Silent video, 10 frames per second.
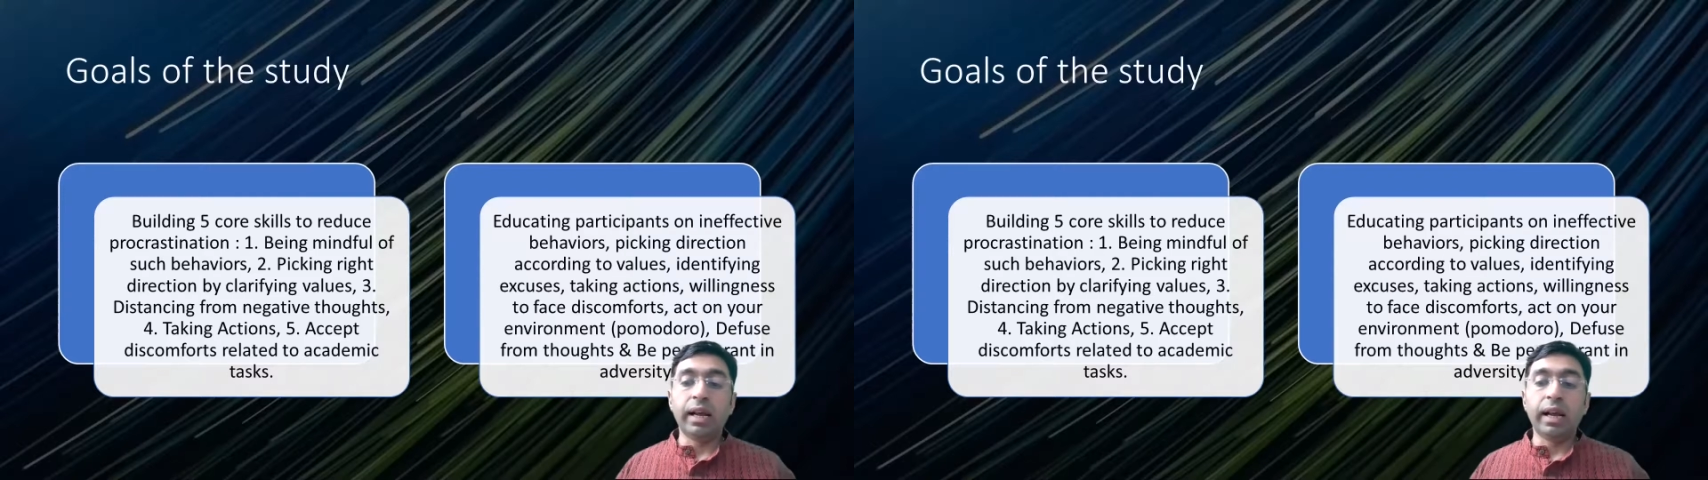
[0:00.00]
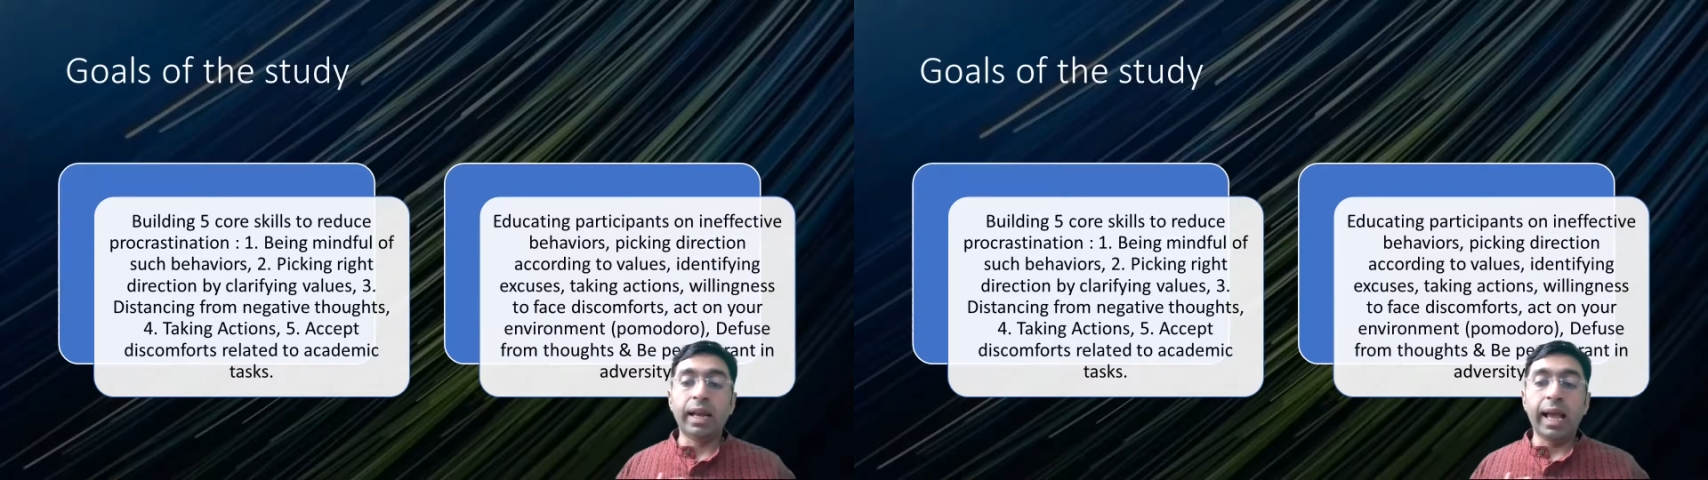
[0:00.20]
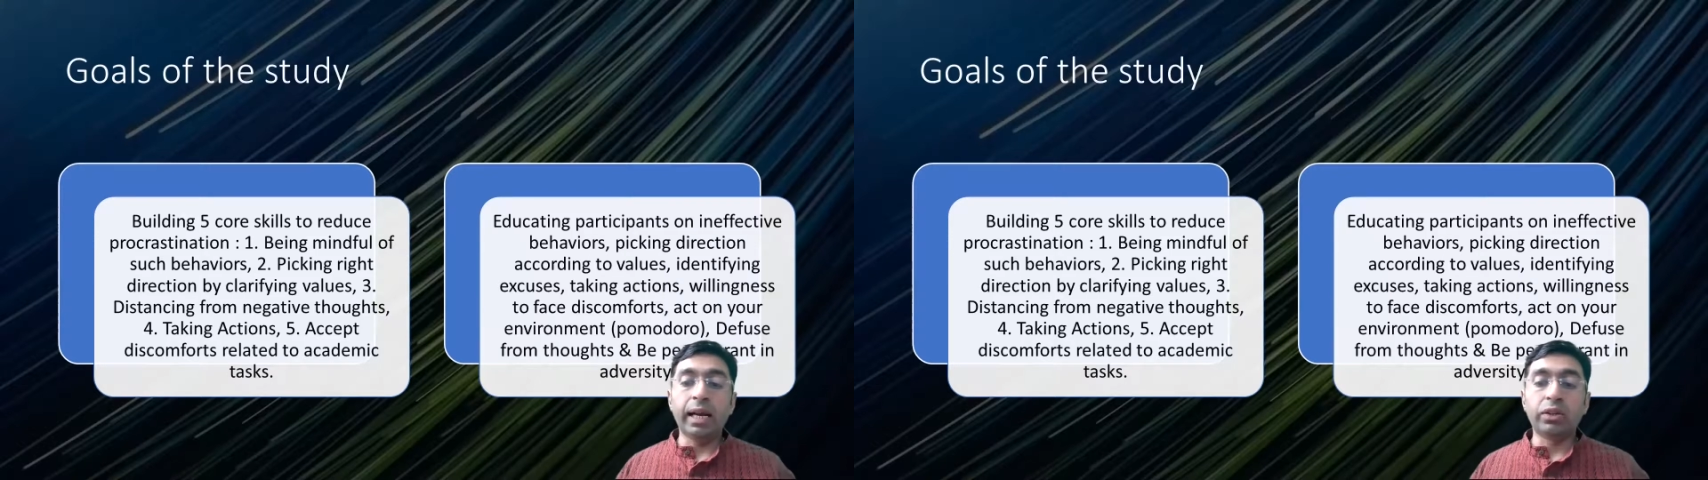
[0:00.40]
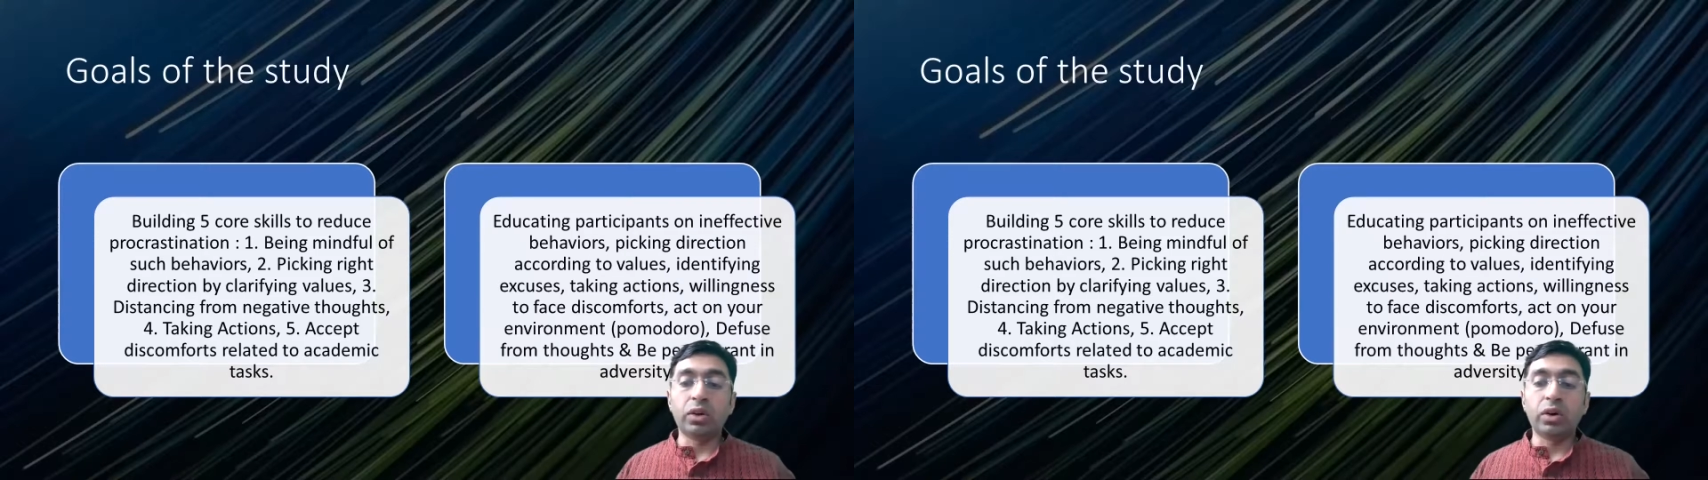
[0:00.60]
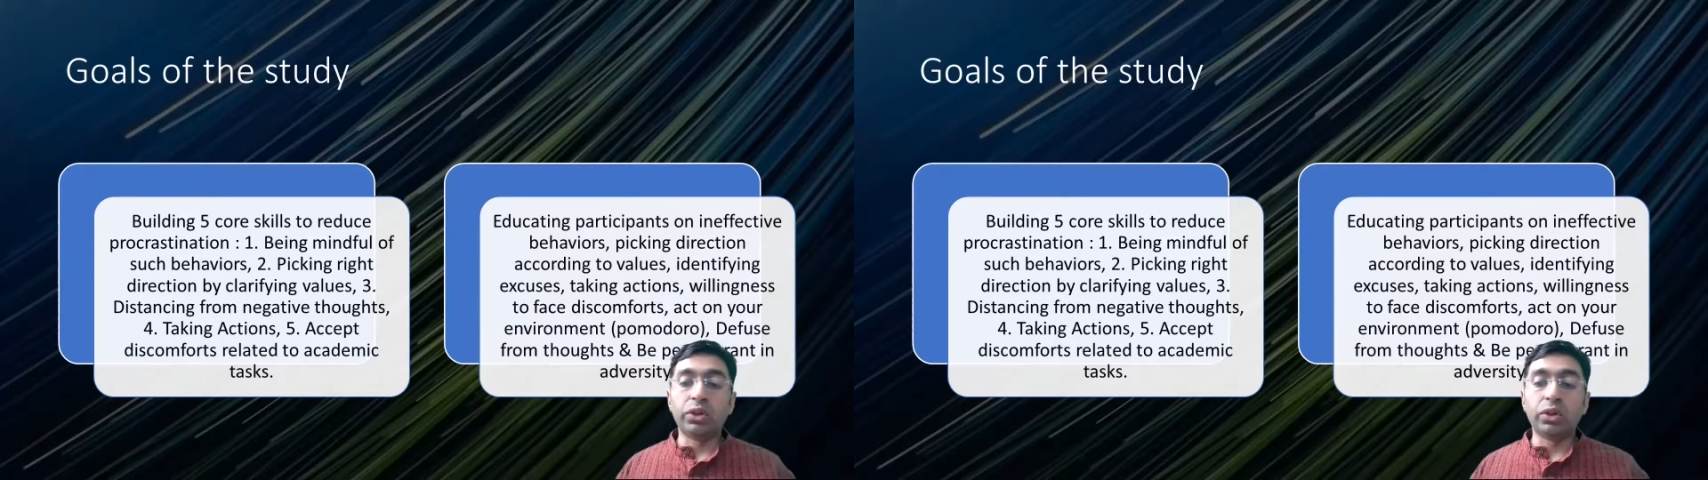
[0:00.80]
and
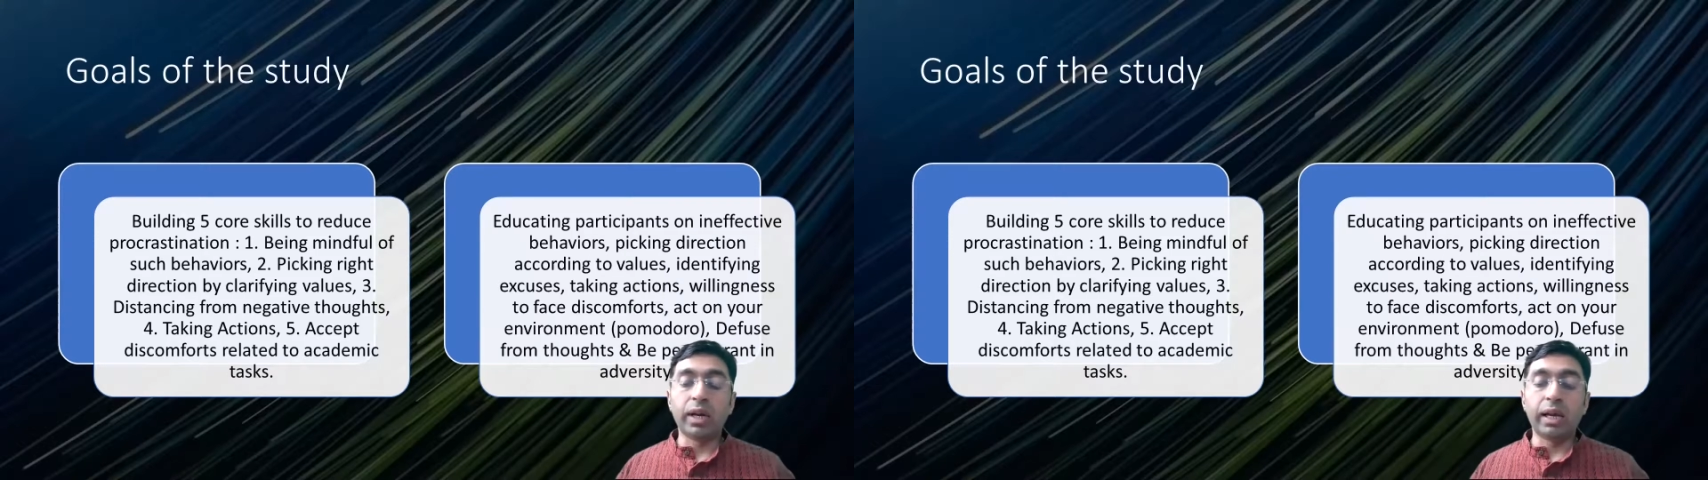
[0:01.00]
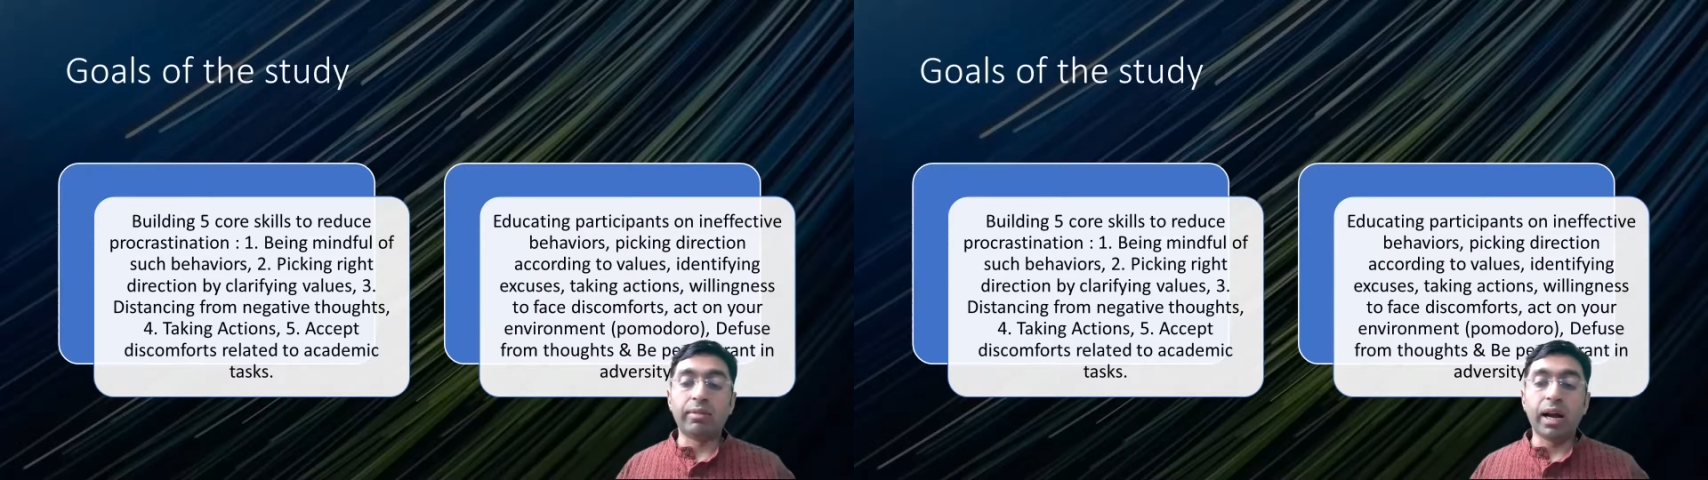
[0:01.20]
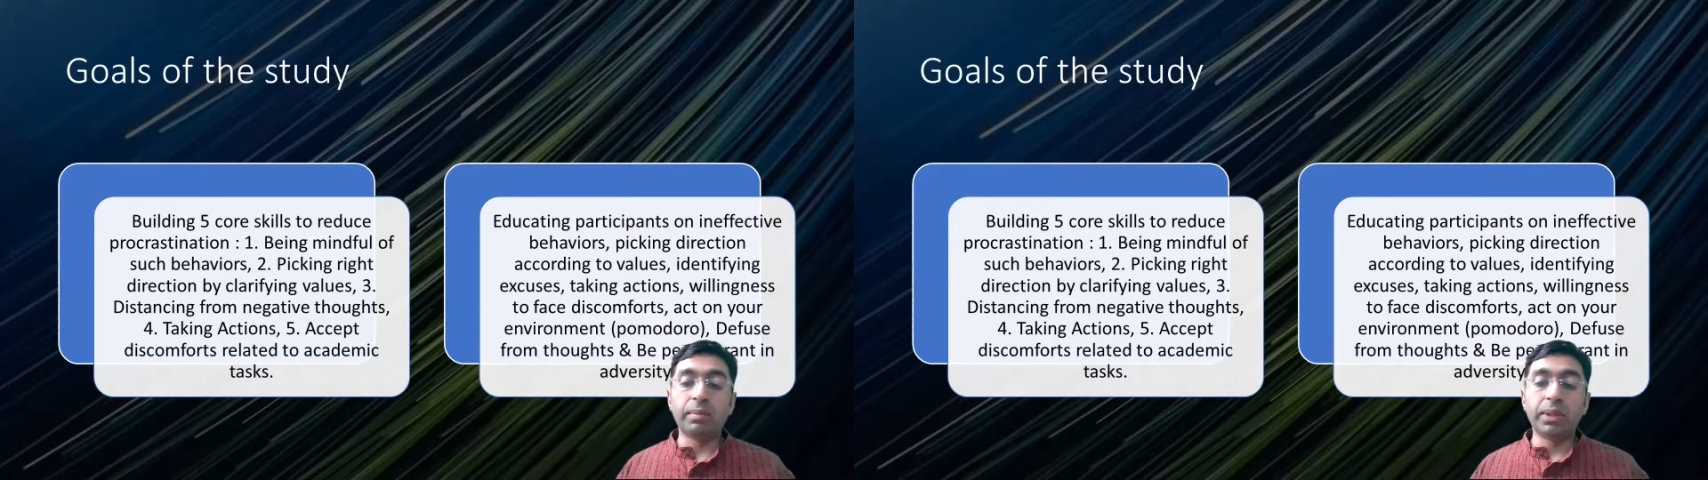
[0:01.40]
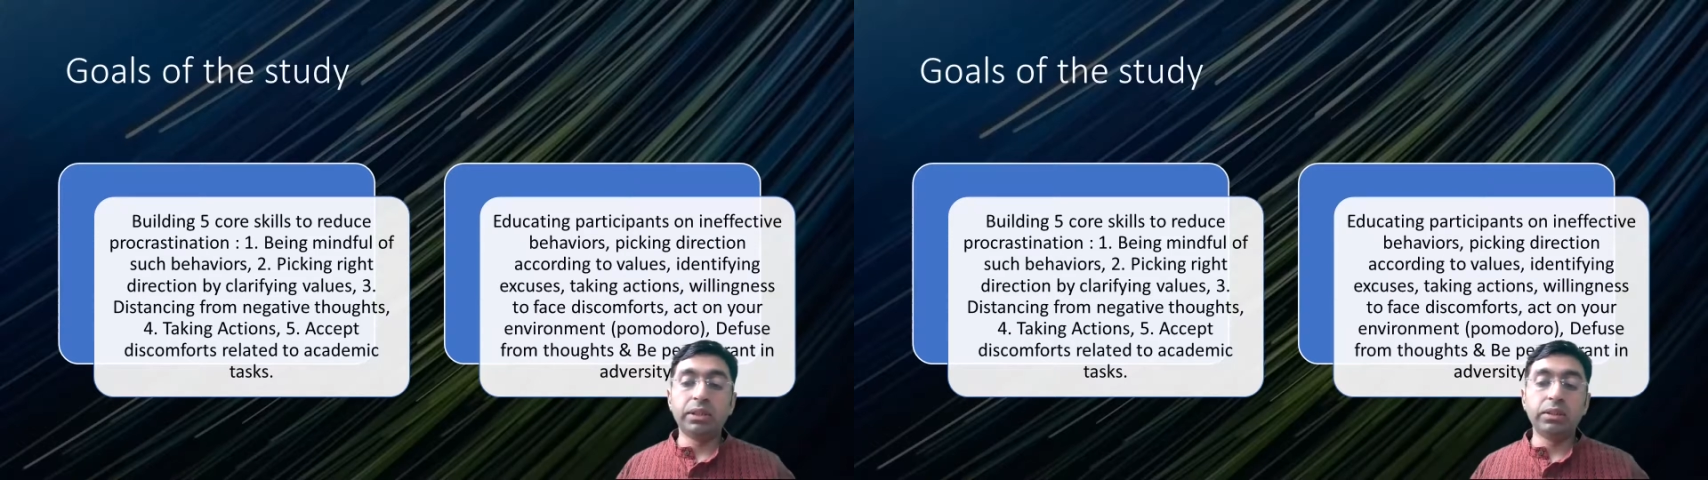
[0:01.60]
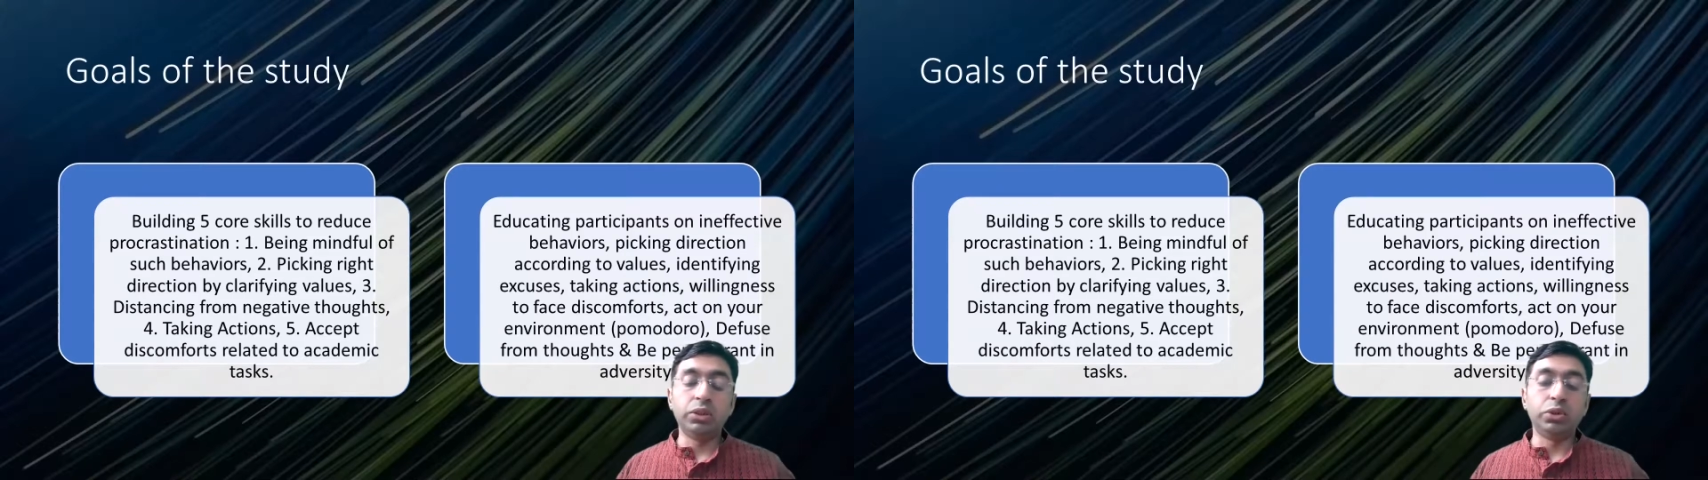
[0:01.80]
act on your environment